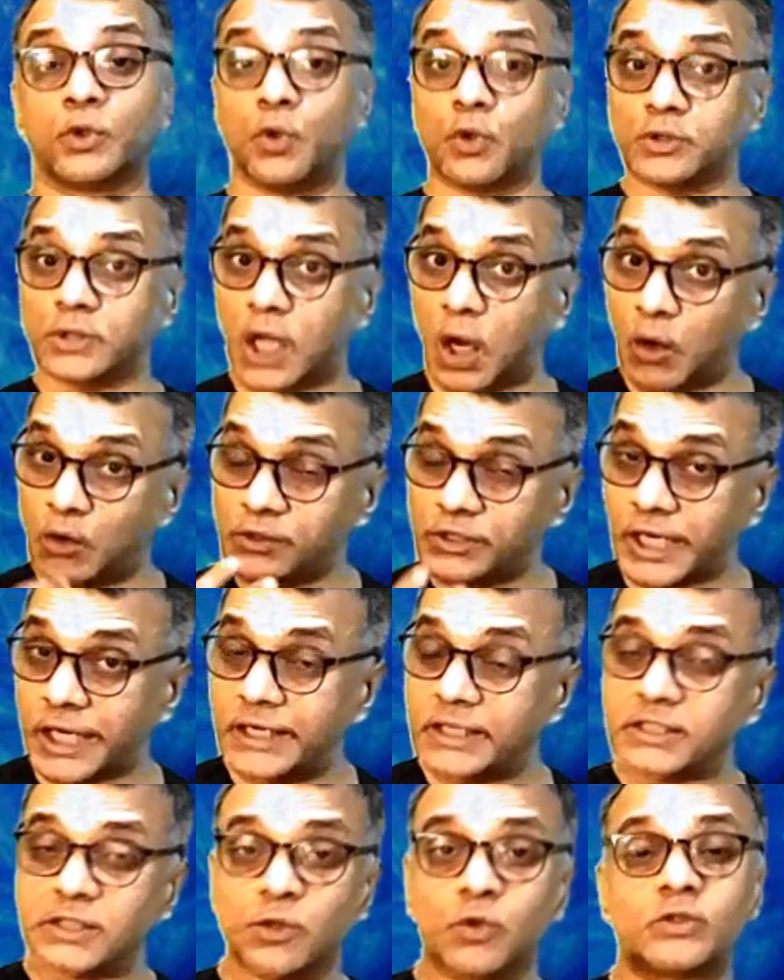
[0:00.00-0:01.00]
Those
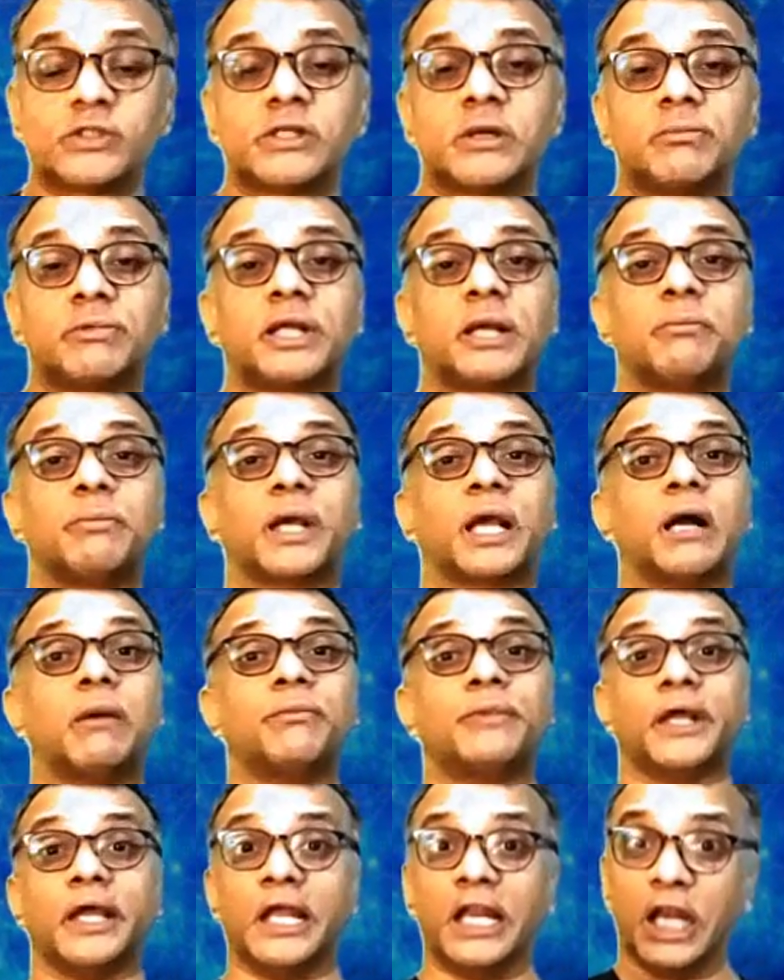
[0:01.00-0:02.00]
outsiders could sometimes
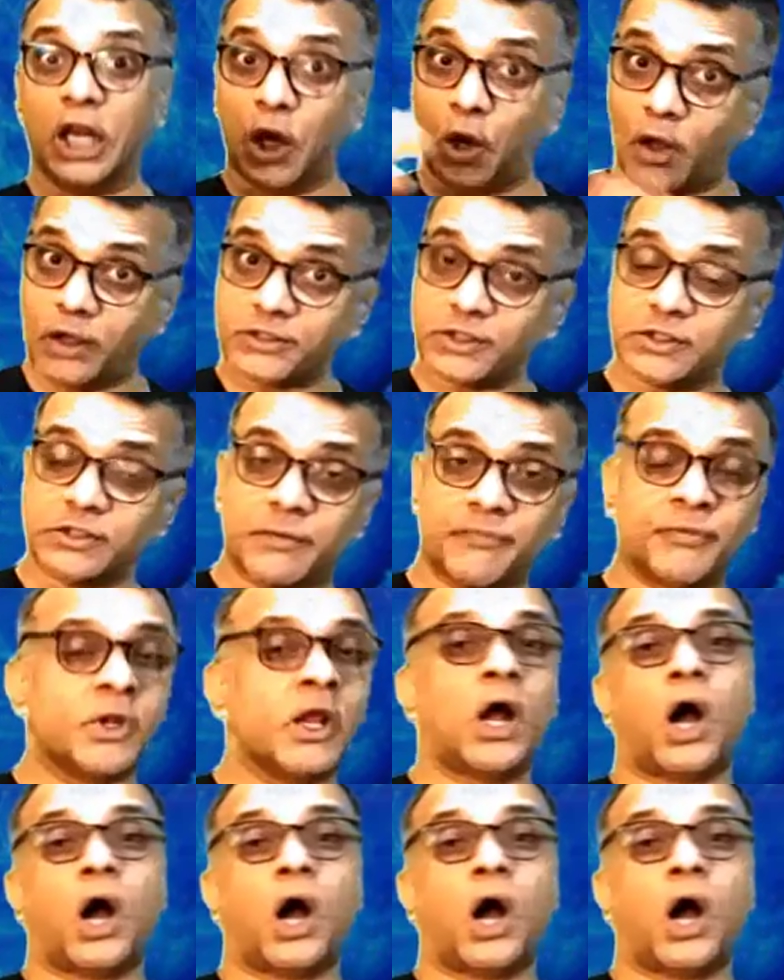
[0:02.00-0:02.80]
become the in-laws